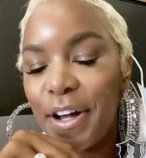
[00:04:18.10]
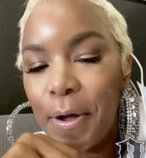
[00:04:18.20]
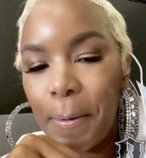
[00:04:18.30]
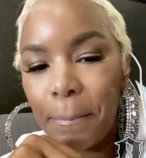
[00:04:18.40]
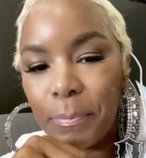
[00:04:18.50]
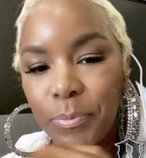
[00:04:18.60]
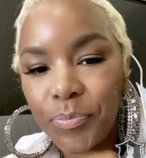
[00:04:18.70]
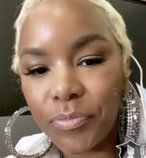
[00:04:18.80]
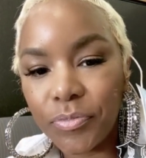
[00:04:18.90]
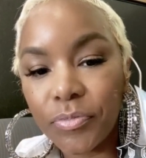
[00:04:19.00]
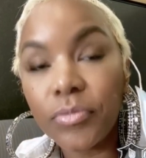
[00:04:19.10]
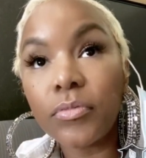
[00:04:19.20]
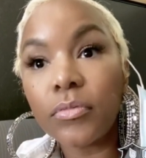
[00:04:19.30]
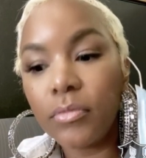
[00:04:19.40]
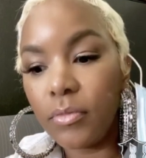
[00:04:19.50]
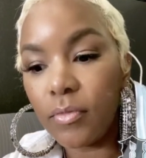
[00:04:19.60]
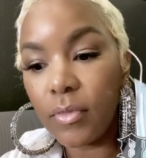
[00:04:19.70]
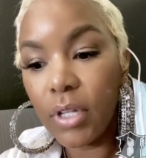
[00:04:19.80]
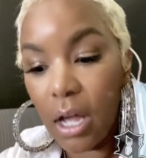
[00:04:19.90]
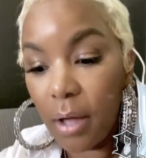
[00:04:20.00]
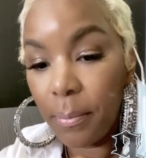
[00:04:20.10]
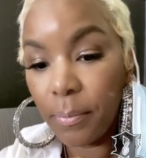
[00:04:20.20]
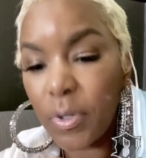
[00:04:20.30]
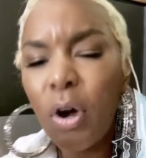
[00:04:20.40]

Um, Um,